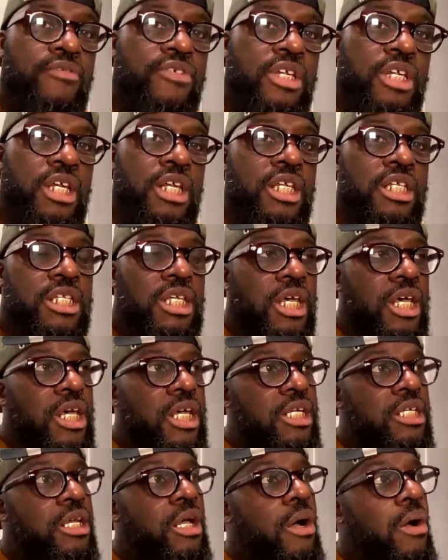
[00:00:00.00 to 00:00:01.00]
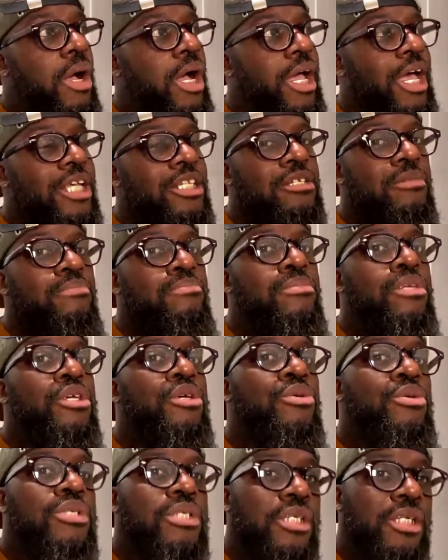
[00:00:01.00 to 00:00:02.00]
And then he said, yo, I got some
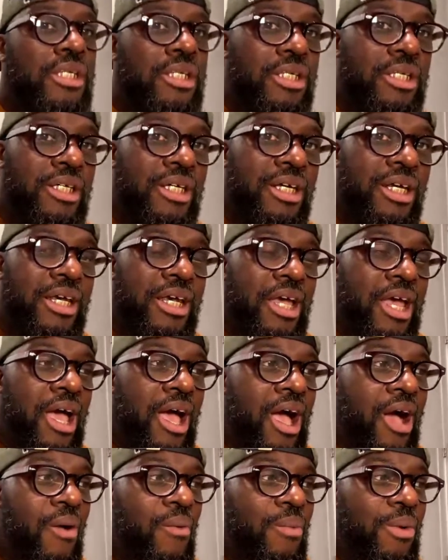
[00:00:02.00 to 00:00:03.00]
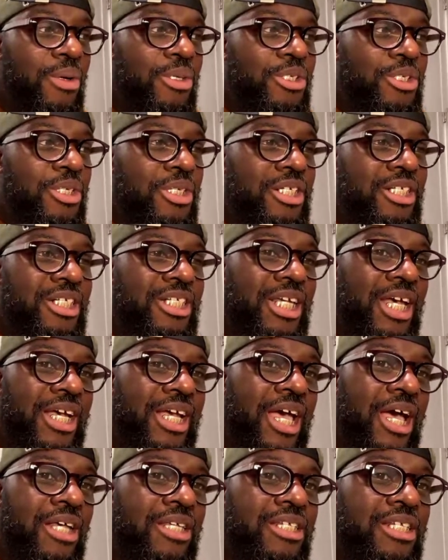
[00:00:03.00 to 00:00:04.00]
music I want you to check
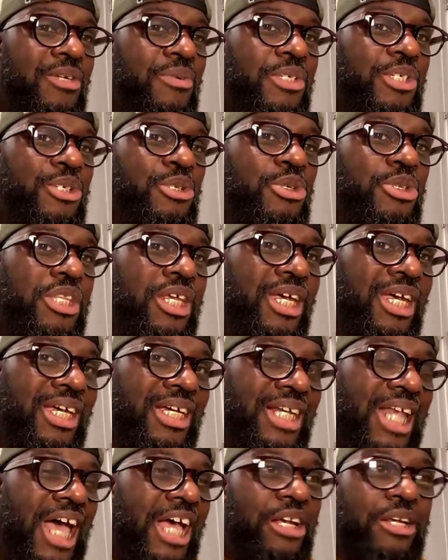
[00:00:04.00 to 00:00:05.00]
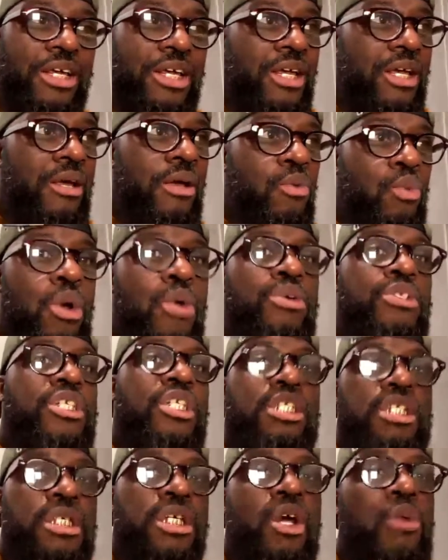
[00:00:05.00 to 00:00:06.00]
out, see what you think. Like we was
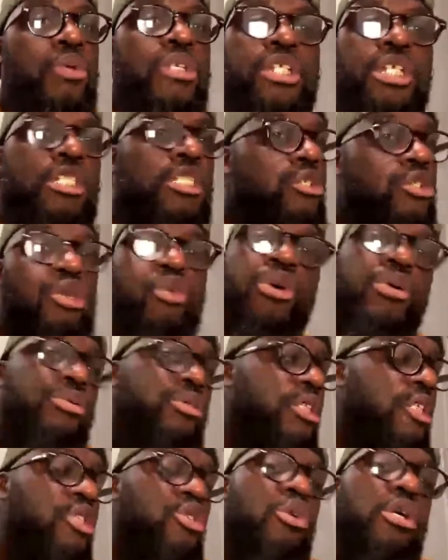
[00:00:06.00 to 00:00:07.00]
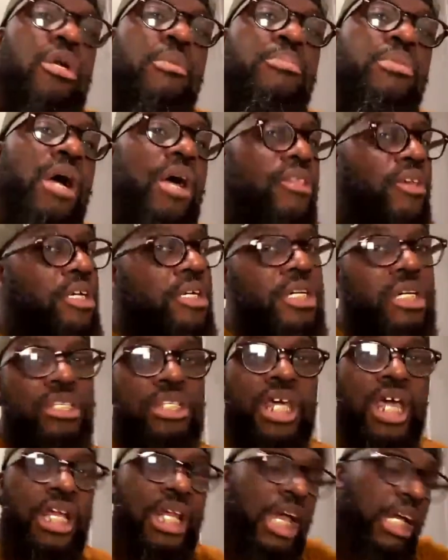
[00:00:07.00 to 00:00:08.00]
just doing a brotherhood
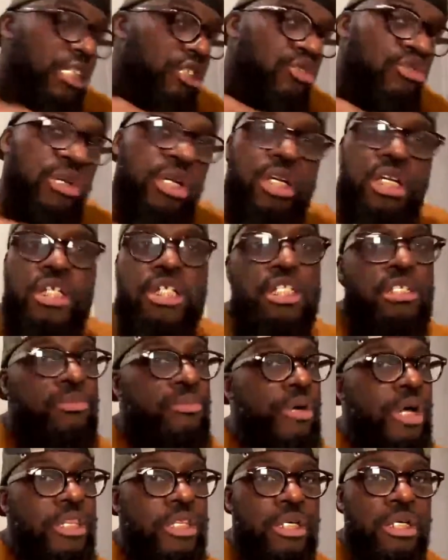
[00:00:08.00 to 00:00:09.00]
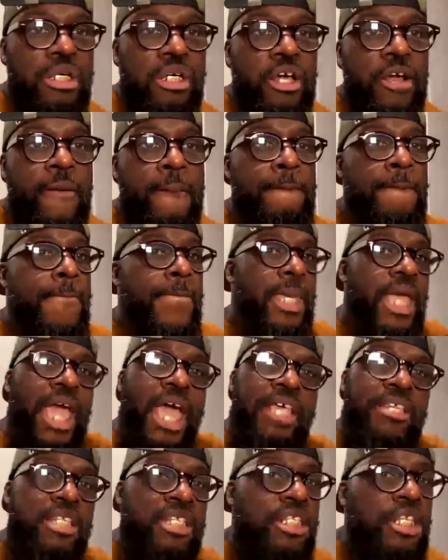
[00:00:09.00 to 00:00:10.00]
thing, like strictly just brotherhood,
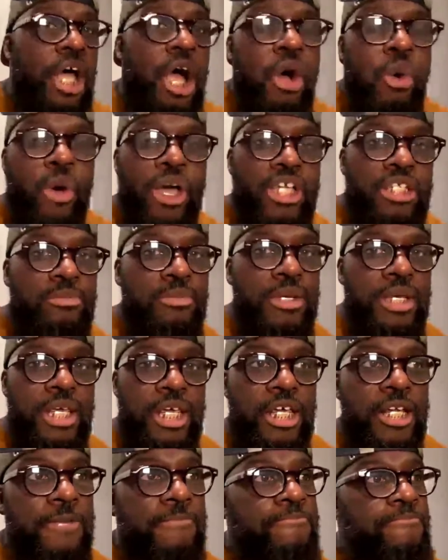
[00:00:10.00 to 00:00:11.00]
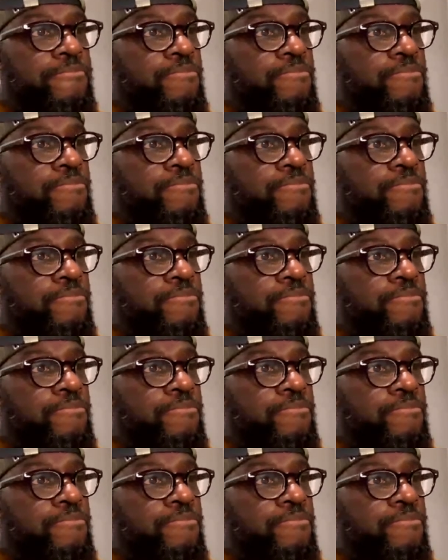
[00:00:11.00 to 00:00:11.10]
as it's always been.